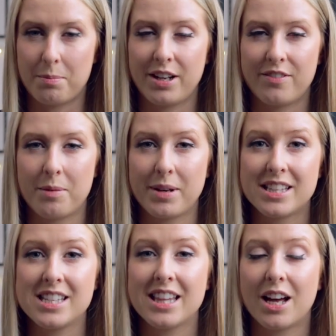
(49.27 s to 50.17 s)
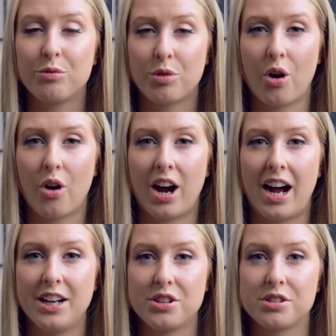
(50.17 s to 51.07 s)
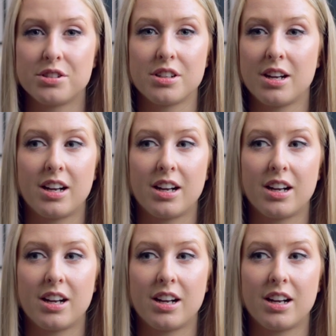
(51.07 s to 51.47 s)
But if I'm getting that wrong, I just